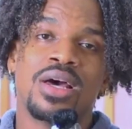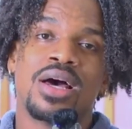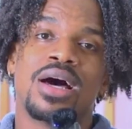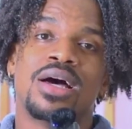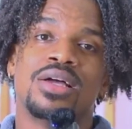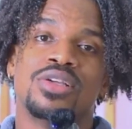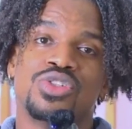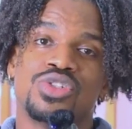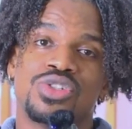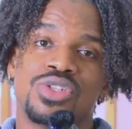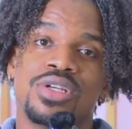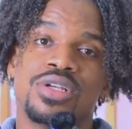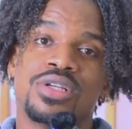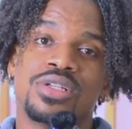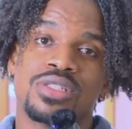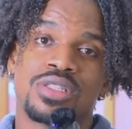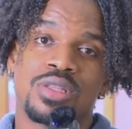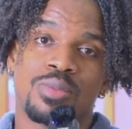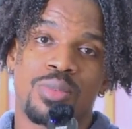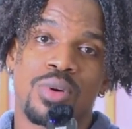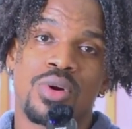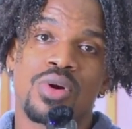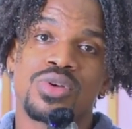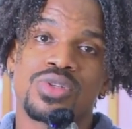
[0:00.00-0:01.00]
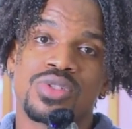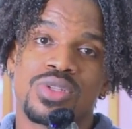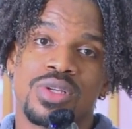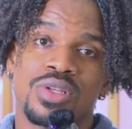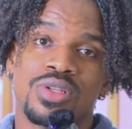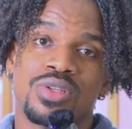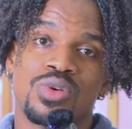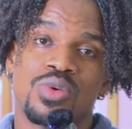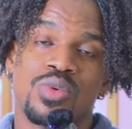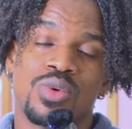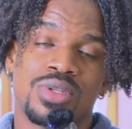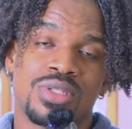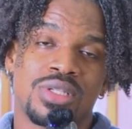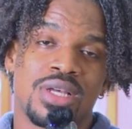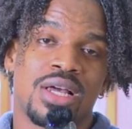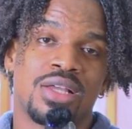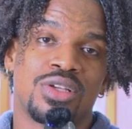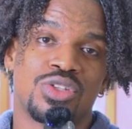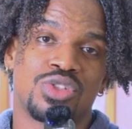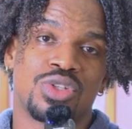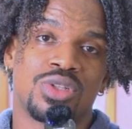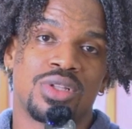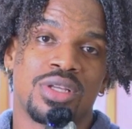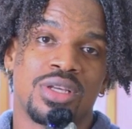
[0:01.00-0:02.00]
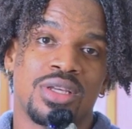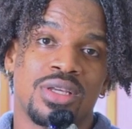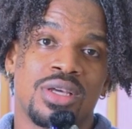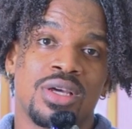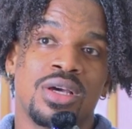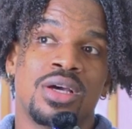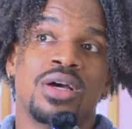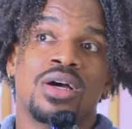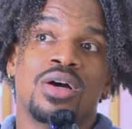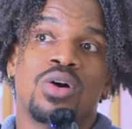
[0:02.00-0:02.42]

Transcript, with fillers: and she is the person who essentially